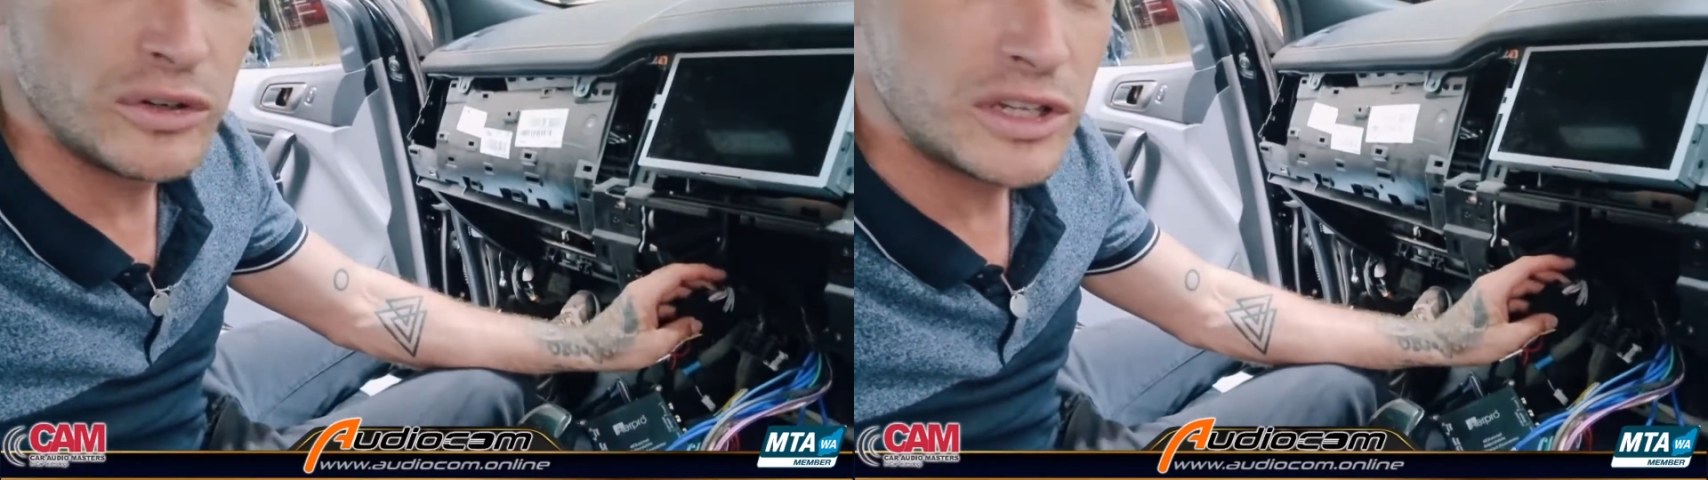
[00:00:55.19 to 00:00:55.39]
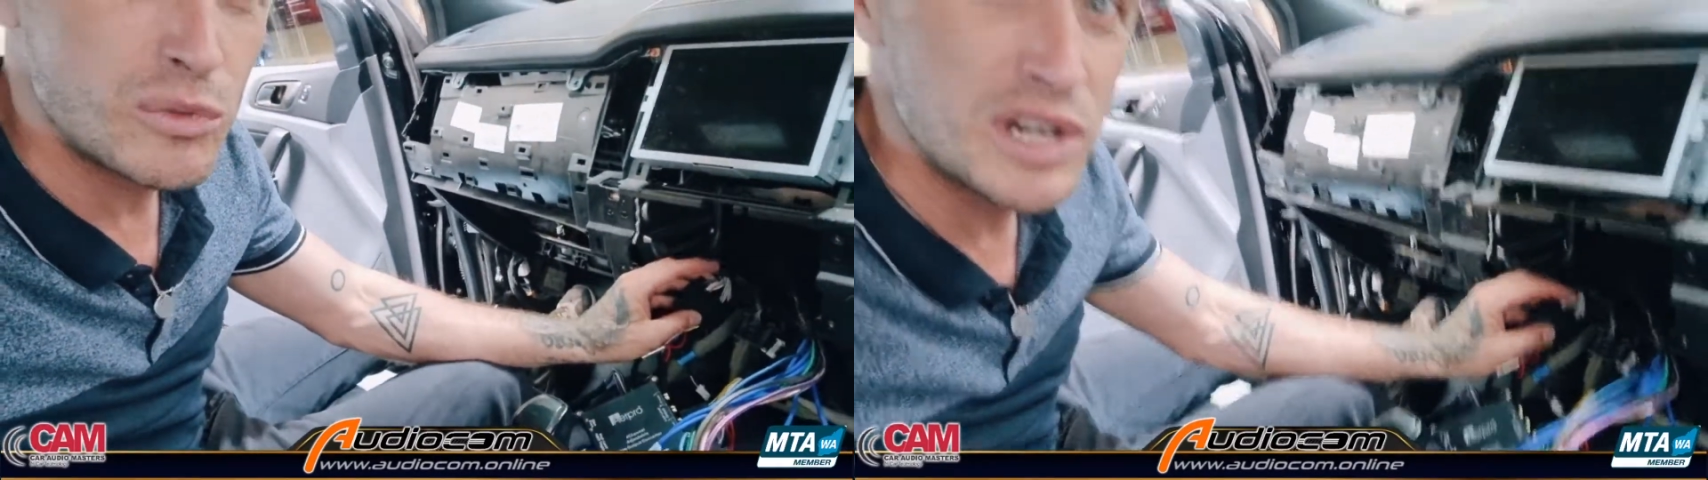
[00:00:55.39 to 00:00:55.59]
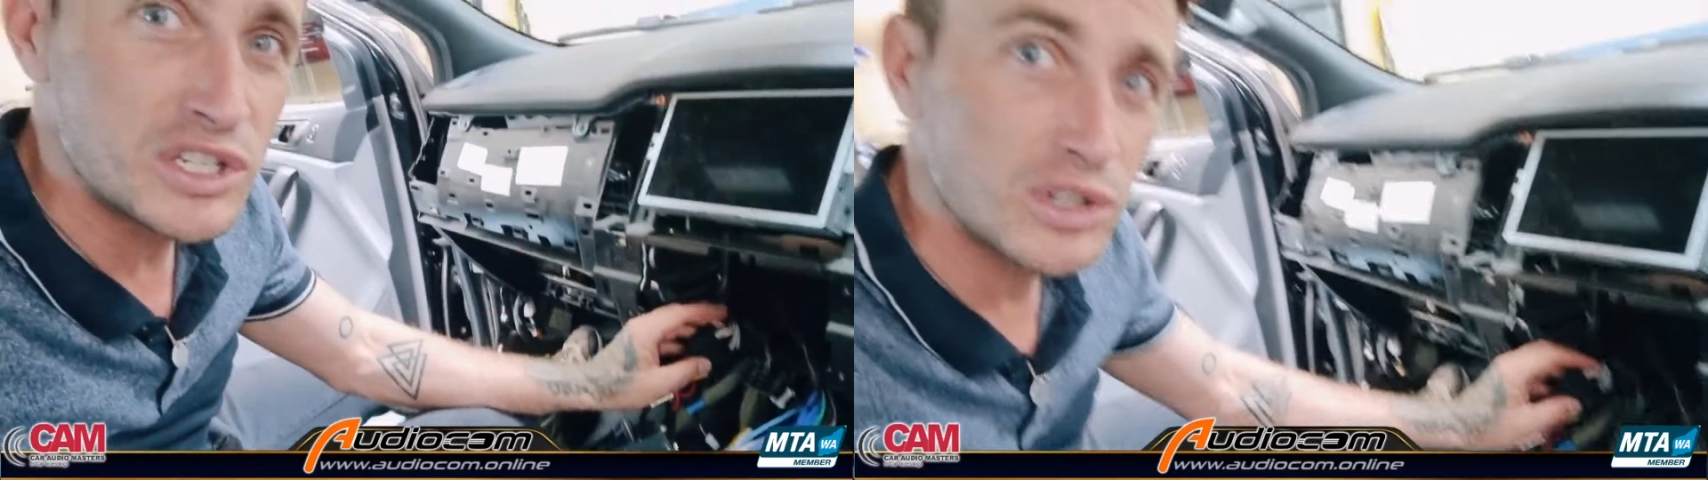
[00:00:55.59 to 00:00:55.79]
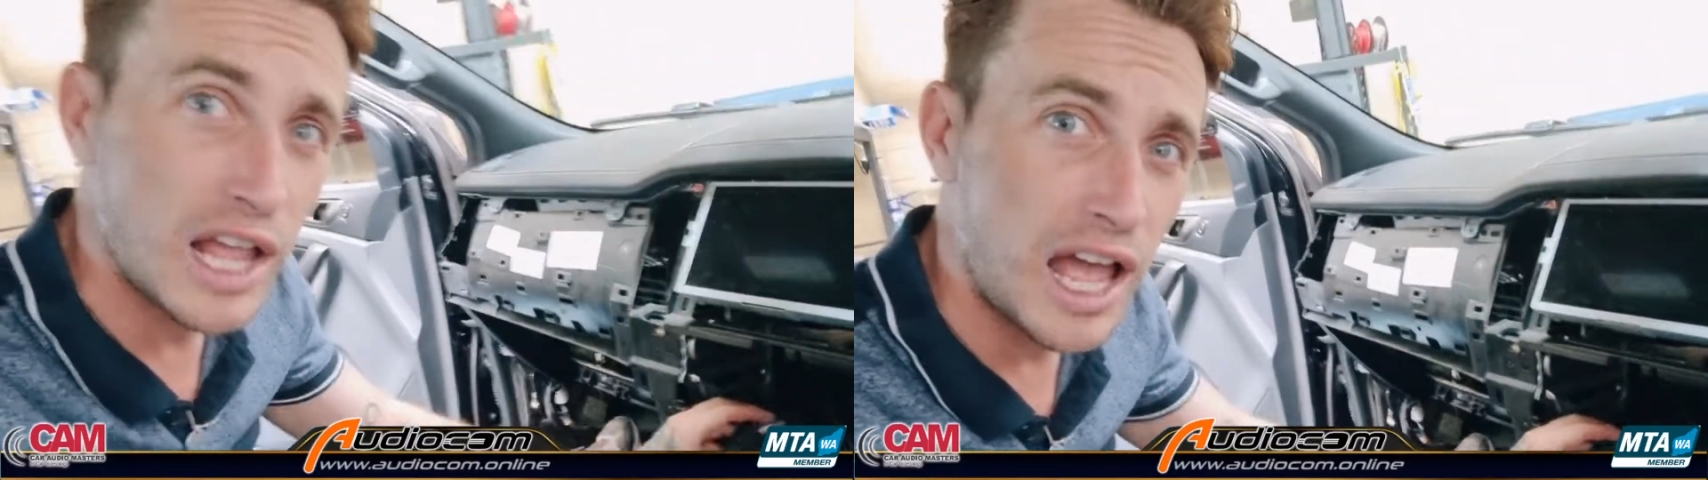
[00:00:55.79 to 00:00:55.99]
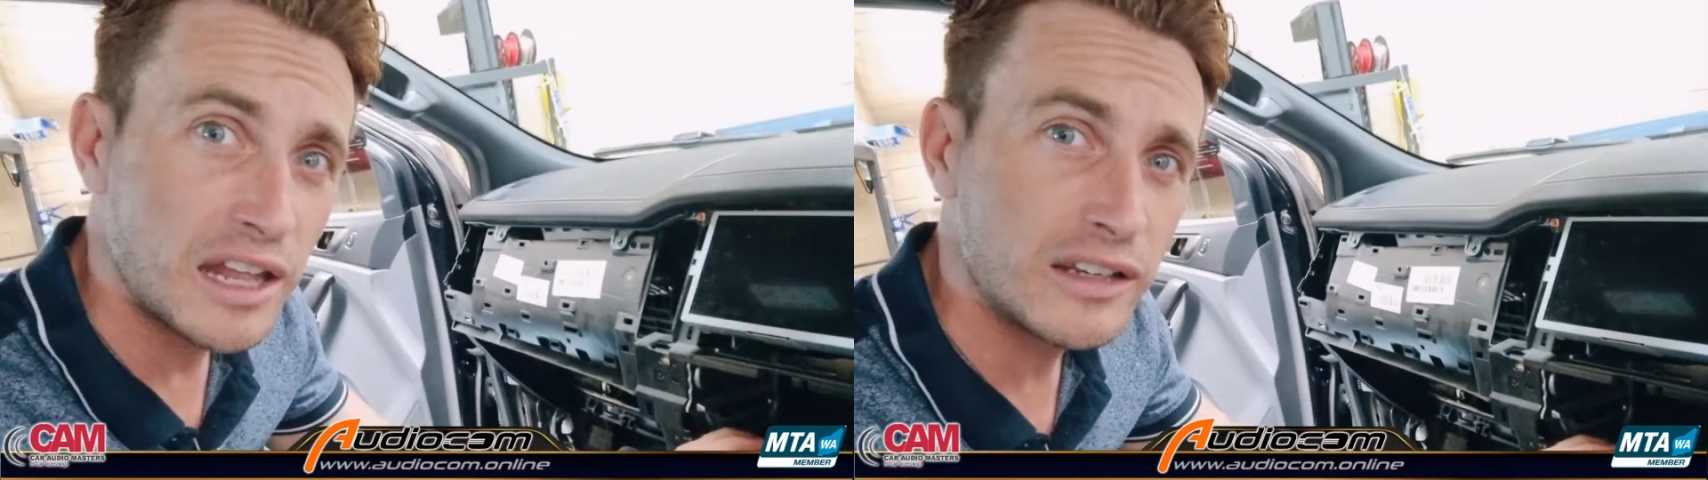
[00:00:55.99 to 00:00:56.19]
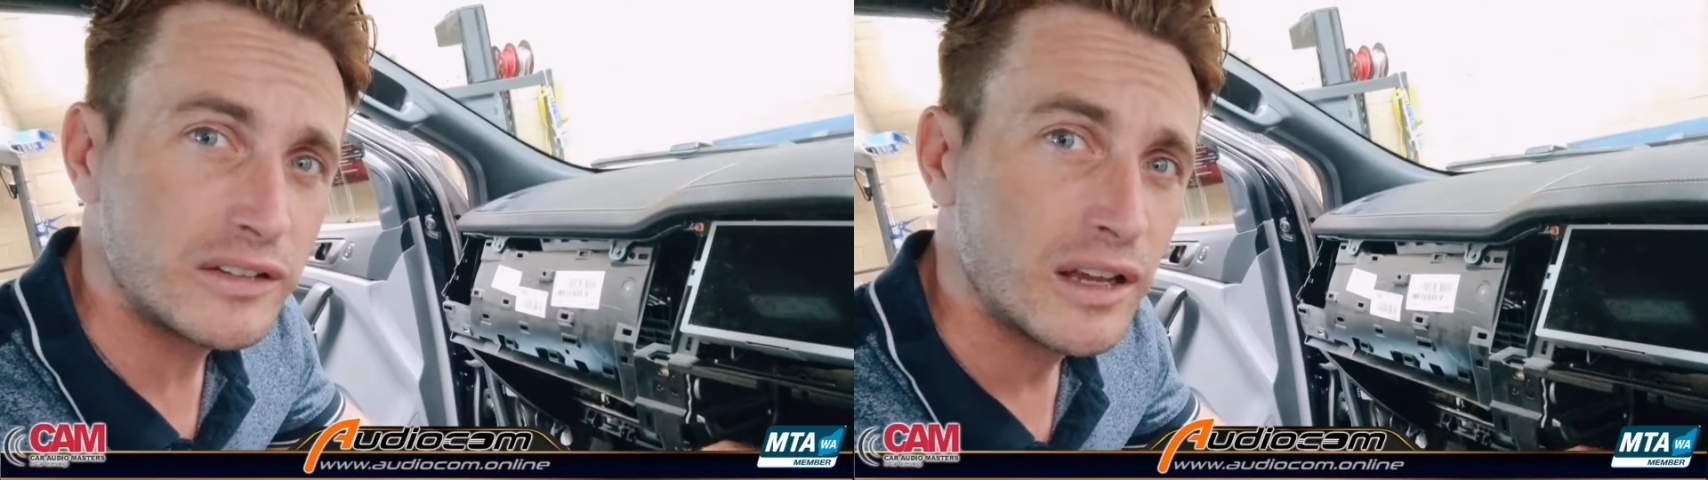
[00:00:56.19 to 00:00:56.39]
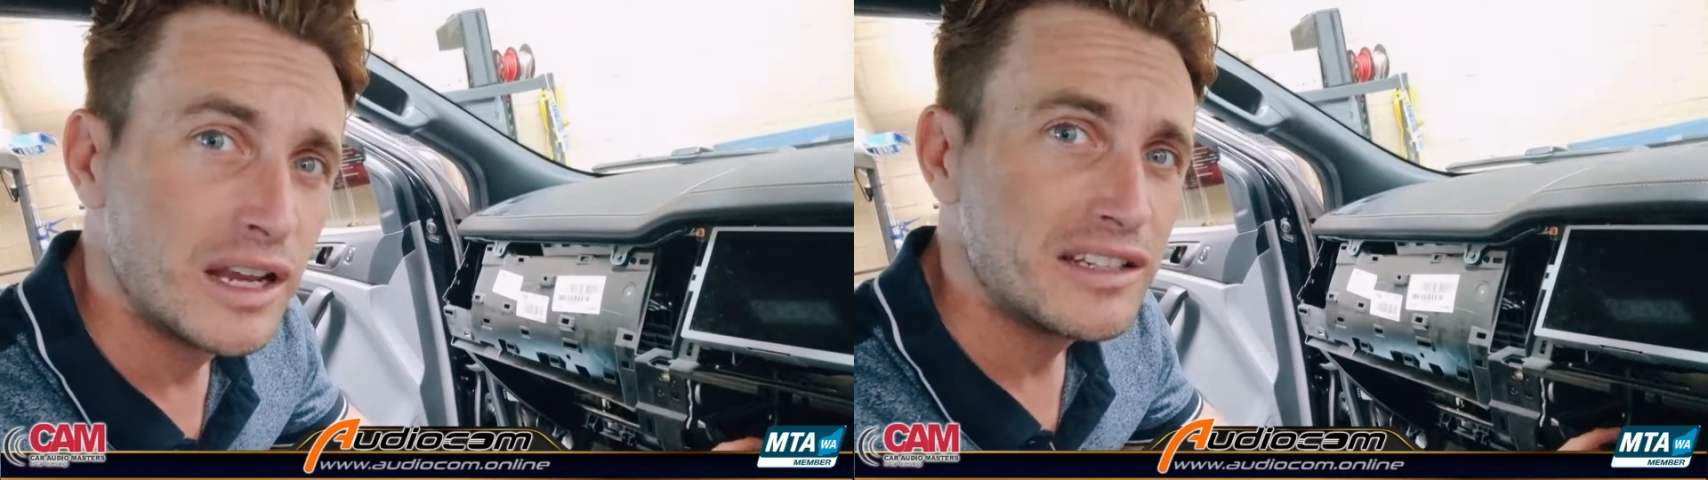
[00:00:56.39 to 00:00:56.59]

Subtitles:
the original harness,